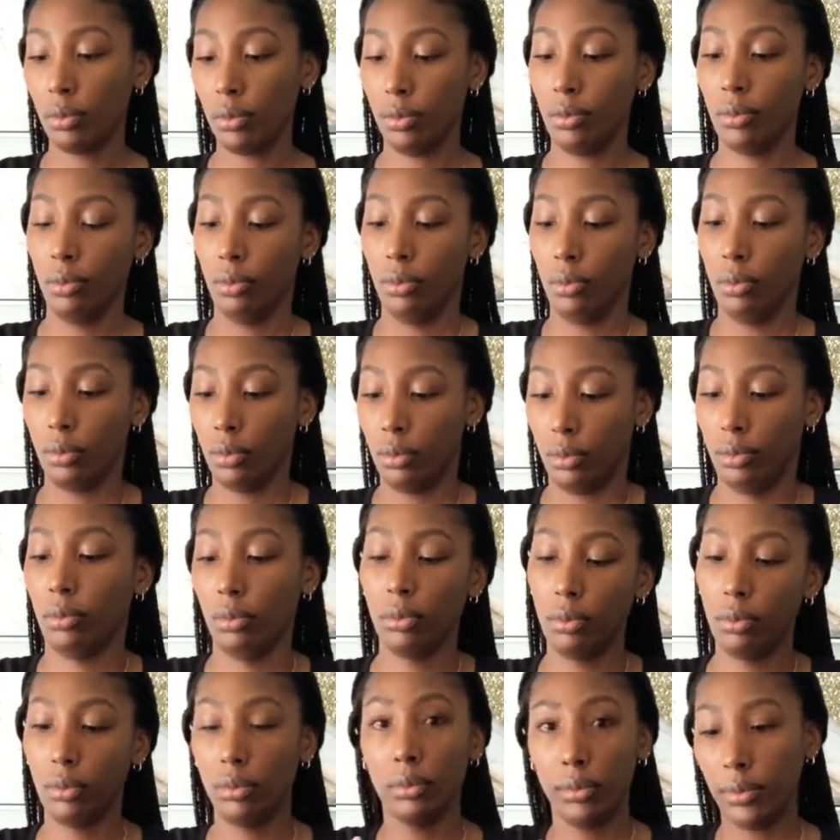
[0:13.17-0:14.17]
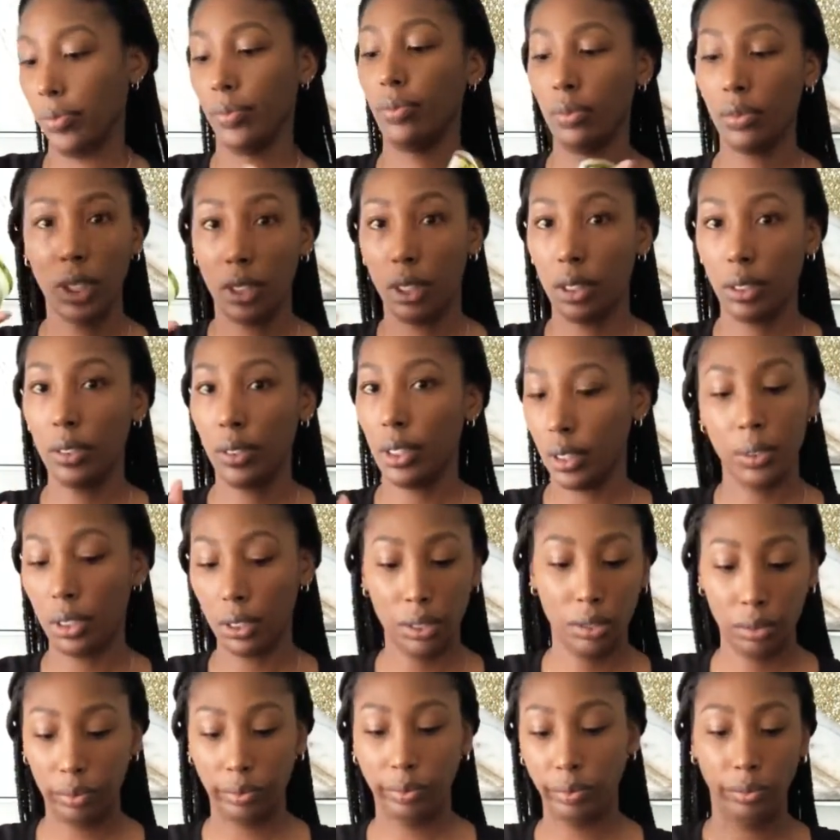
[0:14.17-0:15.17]
First, we're going to remove the
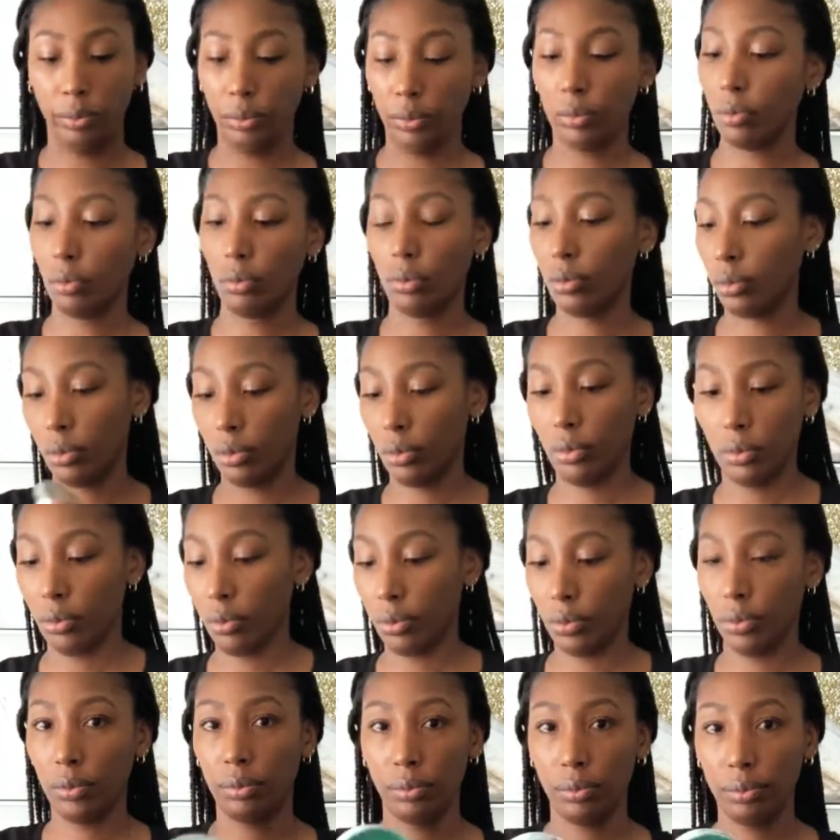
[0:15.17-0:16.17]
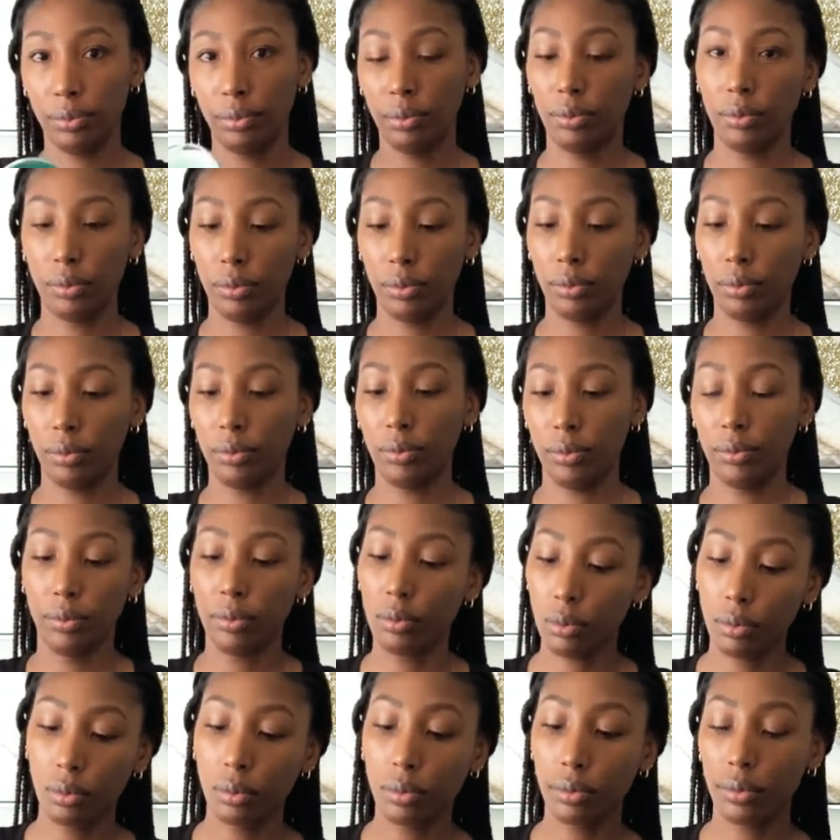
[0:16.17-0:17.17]
labels, all the plastic labels from the
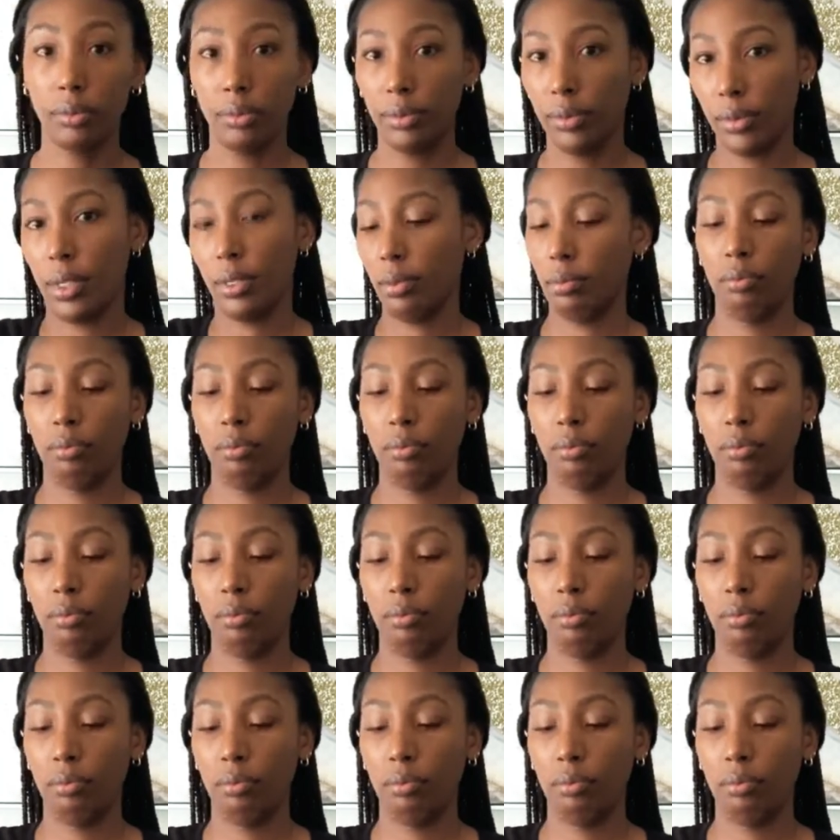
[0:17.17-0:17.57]
jars.